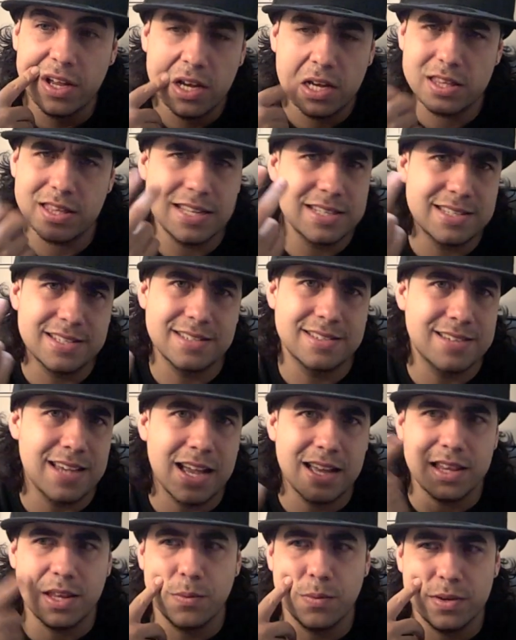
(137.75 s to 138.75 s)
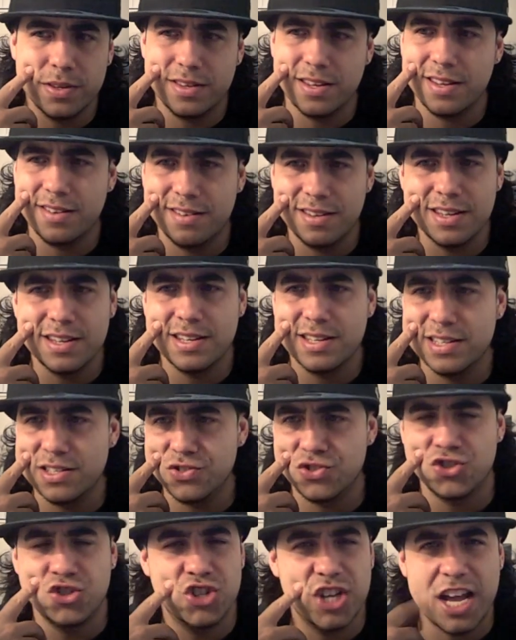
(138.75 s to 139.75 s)
And that's exactly what they did.
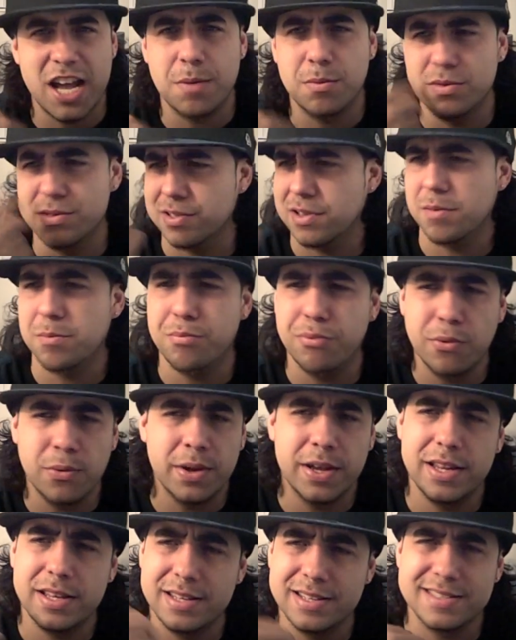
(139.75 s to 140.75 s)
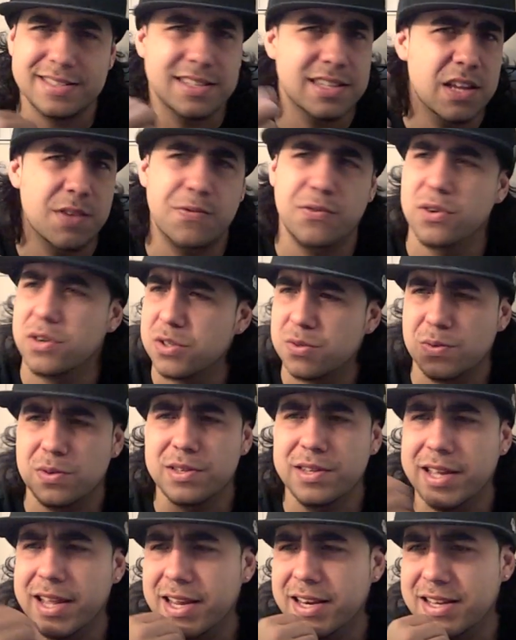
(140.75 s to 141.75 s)
His jab was on point, his left hooks were
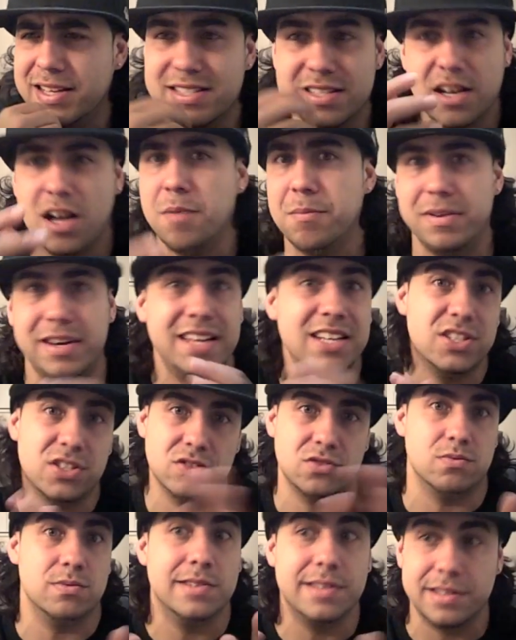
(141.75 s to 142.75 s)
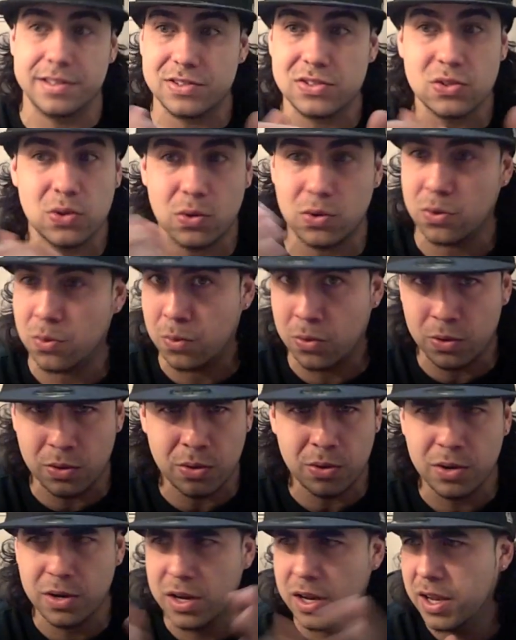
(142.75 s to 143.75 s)
landing, his combinations really in total were